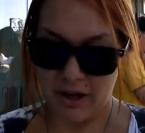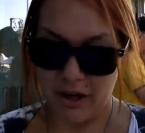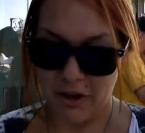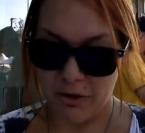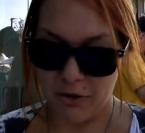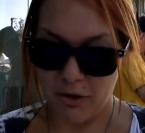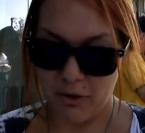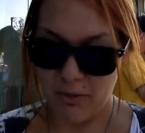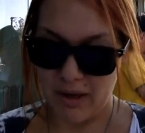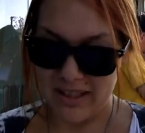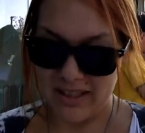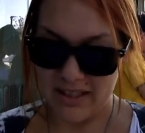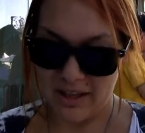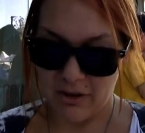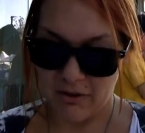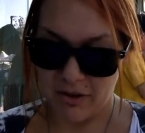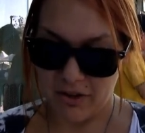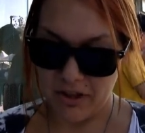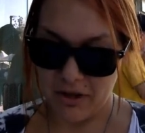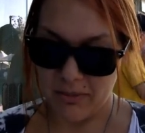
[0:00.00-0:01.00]
I threw
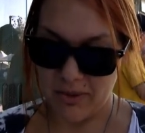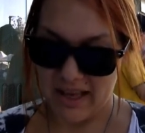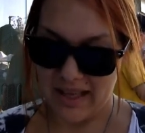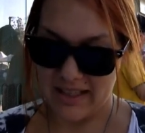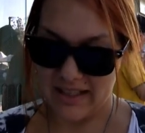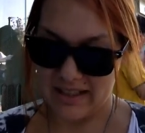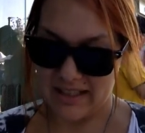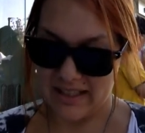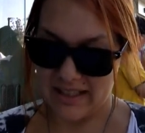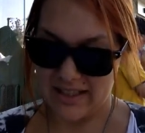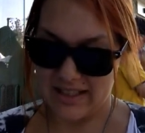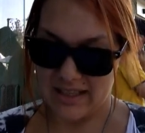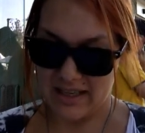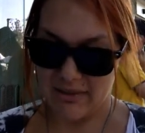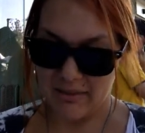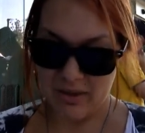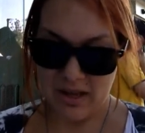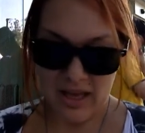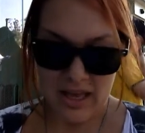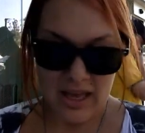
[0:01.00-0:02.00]
myself on the bed and kissed
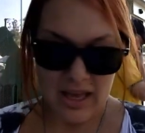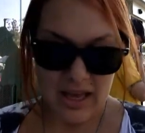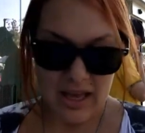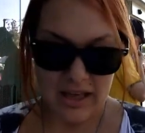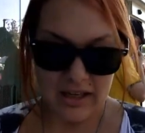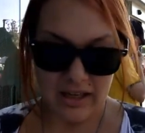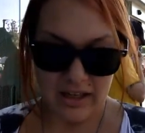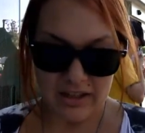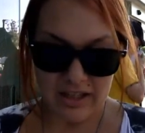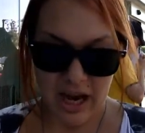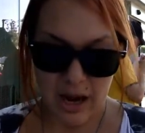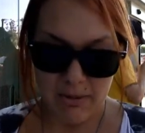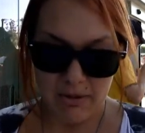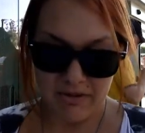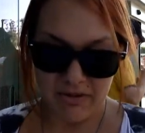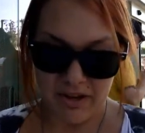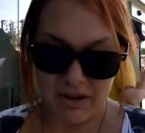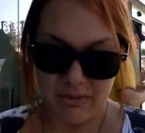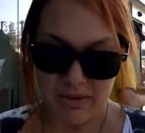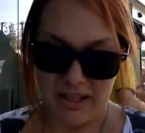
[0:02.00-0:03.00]
him, and on top
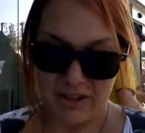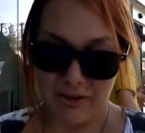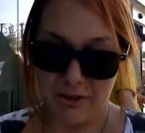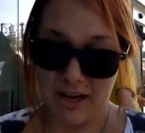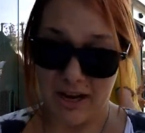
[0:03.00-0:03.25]
of him and